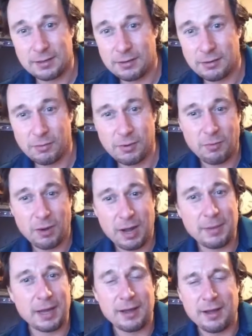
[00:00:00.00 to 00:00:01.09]
Why
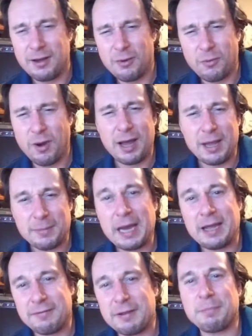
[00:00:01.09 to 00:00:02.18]
am I
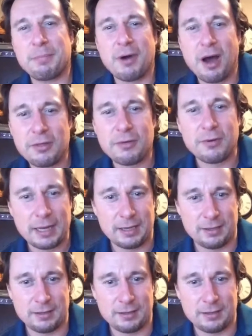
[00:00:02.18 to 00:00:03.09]
even bothering?